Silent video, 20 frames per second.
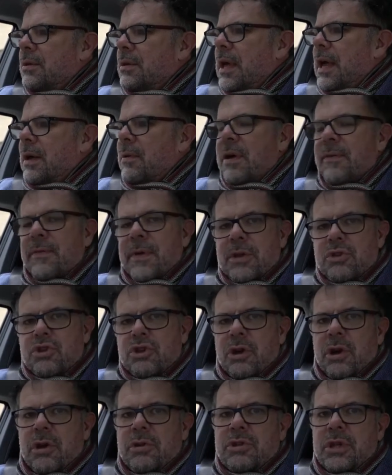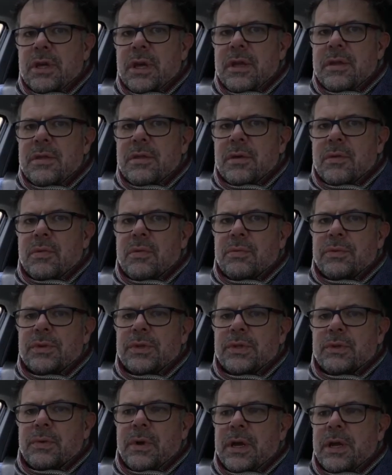However, charging into
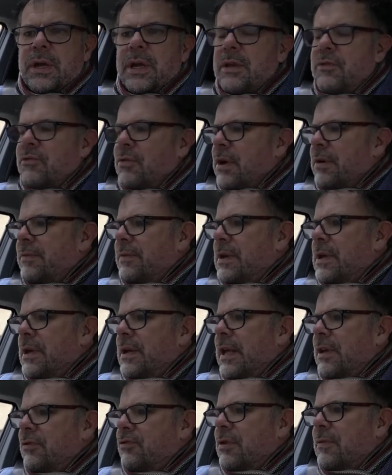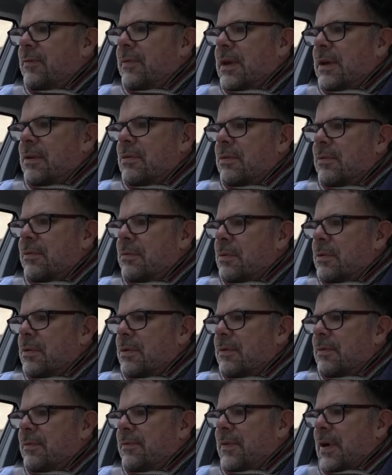corners quickly, driving an electric vehicle
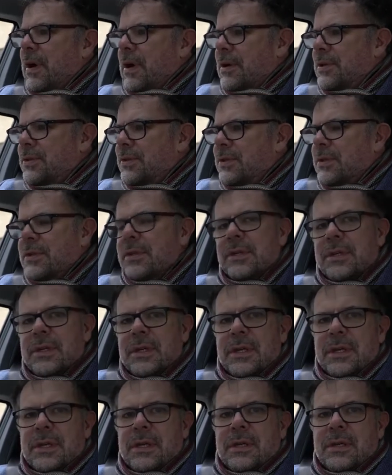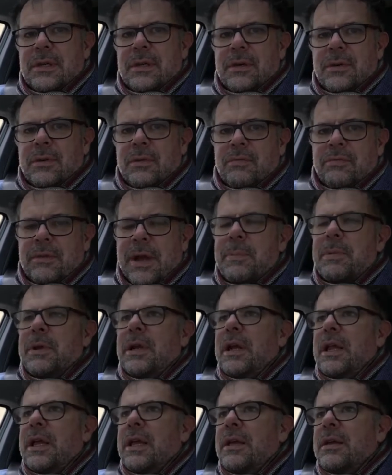fast or
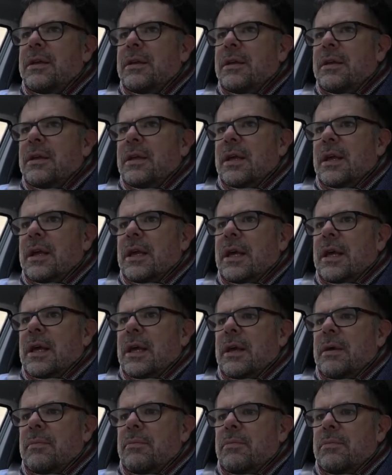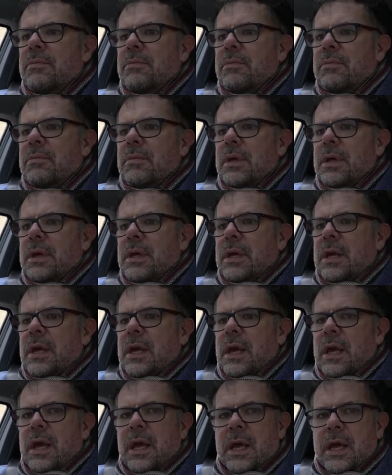rapidly,
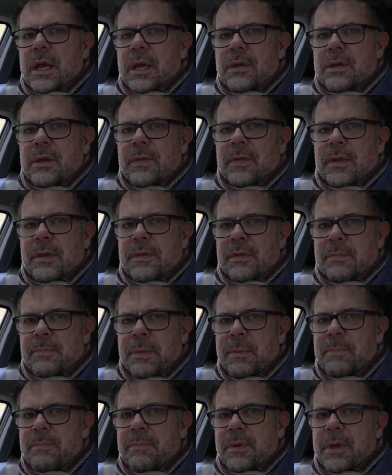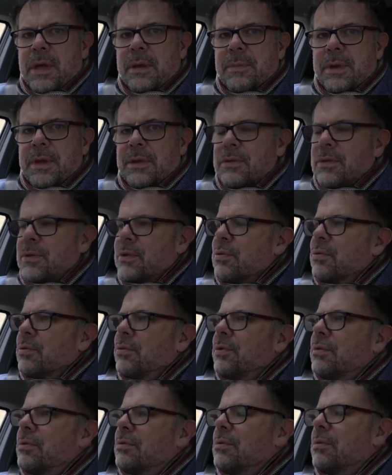and if there's a bump coming into the
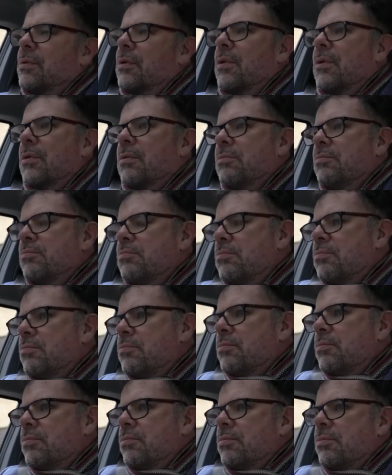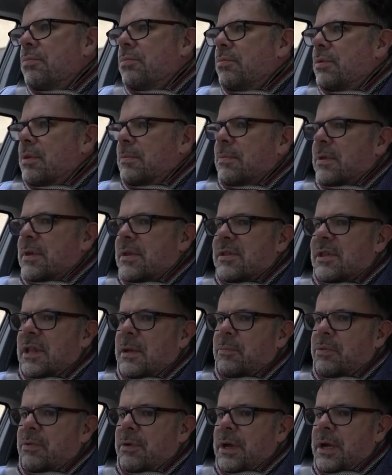corner or something
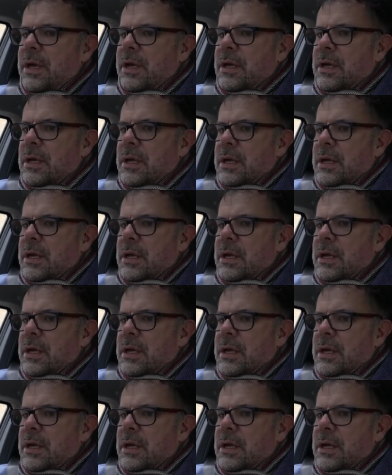slippery,